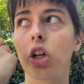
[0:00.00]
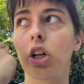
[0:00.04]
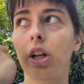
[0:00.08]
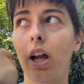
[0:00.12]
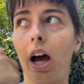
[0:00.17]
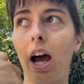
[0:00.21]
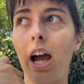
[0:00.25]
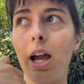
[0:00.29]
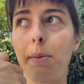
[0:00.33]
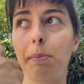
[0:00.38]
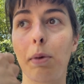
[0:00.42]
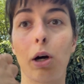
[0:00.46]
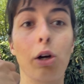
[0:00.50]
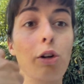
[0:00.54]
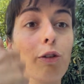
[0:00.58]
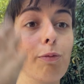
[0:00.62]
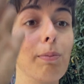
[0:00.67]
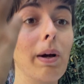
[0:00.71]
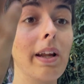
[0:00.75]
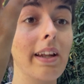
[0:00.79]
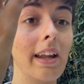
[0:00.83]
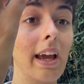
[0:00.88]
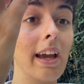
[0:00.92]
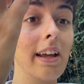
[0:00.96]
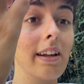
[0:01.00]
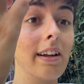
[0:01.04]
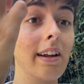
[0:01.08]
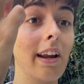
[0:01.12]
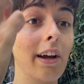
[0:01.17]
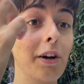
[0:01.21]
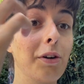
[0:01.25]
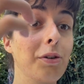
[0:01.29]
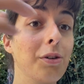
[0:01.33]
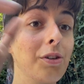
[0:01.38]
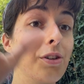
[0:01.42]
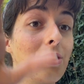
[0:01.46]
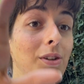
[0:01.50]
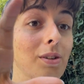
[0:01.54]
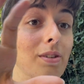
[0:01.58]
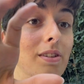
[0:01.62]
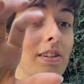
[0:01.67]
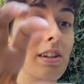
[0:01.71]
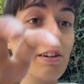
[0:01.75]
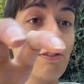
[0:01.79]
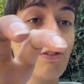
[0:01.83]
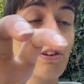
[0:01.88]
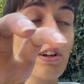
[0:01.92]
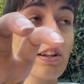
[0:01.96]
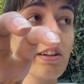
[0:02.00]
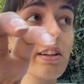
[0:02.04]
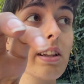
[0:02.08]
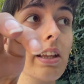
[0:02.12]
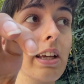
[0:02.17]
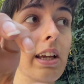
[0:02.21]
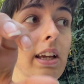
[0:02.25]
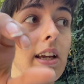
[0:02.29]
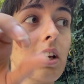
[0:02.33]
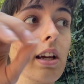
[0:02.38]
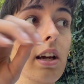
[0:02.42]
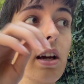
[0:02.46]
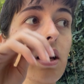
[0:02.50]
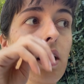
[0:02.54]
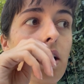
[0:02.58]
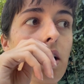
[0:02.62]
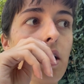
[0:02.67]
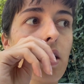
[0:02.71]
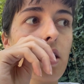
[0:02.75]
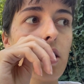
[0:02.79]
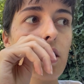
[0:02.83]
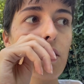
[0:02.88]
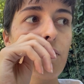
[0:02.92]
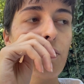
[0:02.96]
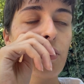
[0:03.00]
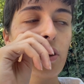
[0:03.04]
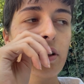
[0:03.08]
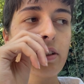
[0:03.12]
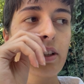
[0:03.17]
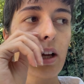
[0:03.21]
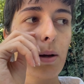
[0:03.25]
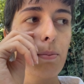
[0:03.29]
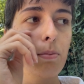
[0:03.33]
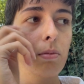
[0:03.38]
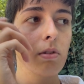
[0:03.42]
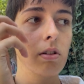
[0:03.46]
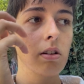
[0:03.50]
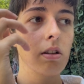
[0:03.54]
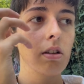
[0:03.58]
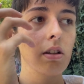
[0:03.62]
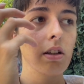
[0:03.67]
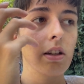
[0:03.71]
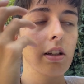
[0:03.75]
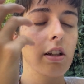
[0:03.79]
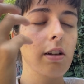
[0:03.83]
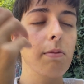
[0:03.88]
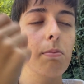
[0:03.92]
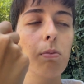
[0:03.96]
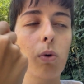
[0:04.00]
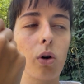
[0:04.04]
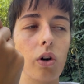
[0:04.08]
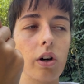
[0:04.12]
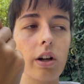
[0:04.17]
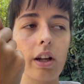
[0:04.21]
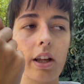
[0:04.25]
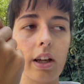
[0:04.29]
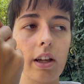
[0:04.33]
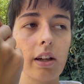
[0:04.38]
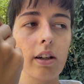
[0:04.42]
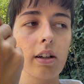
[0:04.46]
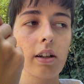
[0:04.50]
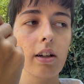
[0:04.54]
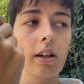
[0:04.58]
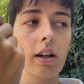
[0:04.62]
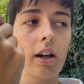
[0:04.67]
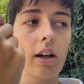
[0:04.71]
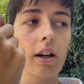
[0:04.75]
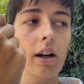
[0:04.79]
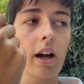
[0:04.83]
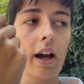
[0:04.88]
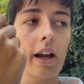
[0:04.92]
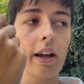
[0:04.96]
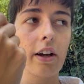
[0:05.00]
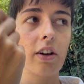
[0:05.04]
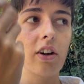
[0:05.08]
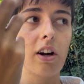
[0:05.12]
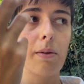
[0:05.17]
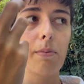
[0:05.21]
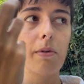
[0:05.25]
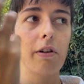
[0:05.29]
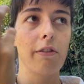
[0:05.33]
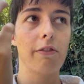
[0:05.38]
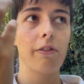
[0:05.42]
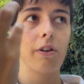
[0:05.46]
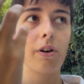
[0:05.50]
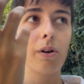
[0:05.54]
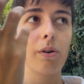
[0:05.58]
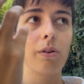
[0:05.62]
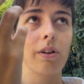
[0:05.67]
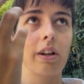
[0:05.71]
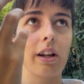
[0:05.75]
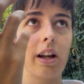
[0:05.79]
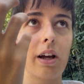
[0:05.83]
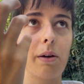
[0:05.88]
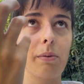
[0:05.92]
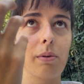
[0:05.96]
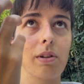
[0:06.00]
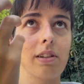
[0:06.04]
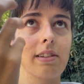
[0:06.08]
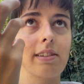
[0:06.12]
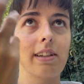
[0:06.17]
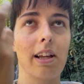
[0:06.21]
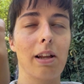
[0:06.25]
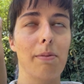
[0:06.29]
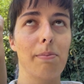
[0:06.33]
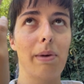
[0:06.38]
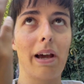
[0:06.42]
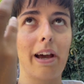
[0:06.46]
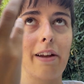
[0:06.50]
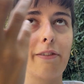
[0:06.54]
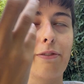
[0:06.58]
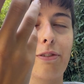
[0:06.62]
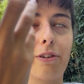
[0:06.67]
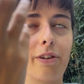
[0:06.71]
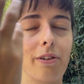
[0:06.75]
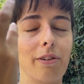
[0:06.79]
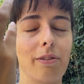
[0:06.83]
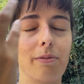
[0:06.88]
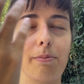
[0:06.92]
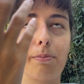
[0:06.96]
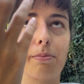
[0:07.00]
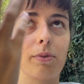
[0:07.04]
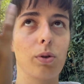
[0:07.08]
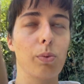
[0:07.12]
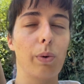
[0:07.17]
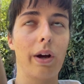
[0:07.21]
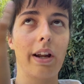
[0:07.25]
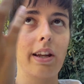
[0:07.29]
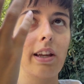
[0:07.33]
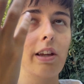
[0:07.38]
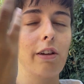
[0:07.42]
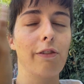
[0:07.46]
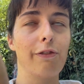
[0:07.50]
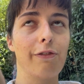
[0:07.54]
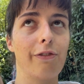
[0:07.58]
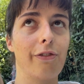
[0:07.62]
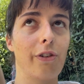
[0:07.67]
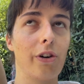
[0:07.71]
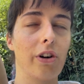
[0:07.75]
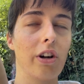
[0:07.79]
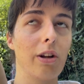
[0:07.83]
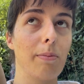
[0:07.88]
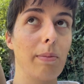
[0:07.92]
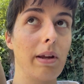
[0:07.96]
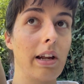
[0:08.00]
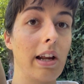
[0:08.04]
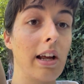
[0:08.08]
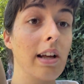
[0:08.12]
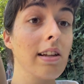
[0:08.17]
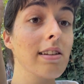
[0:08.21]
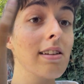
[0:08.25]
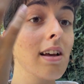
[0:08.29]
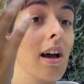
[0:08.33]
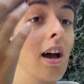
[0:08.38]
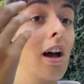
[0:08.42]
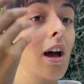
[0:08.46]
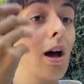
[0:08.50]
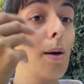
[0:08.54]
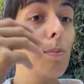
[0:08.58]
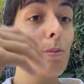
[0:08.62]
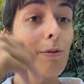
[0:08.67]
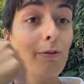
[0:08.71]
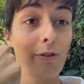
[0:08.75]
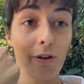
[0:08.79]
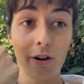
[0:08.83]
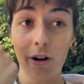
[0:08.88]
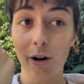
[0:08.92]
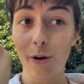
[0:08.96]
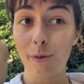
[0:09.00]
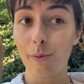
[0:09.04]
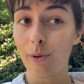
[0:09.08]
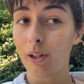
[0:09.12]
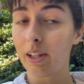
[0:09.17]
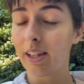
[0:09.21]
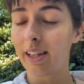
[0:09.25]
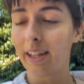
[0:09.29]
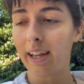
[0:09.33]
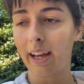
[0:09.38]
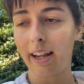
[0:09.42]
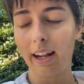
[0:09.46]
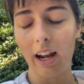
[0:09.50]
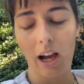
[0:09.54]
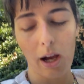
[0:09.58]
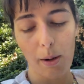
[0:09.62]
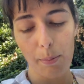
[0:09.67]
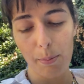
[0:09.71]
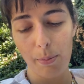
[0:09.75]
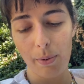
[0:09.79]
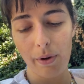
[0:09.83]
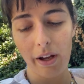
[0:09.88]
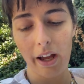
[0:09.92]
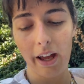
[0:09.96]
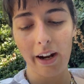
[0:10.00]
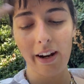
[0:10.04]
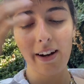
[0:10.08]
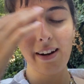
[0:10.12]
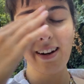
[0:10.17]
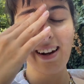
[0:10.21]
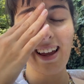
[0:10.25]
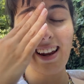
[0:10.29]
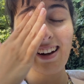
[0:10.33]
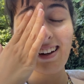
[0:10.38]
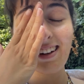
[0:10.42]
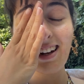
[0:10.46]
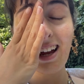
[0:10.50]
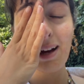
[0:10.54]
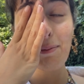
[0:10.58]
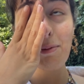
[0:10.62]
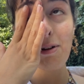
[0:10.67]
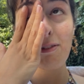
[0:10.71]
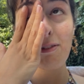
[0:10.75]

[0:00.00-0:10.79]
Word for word: time out of my day that I could use differently for example, in the morning, I grab my phone and I will stay in bed for 20, 30 minutes before I really get up. And anytime I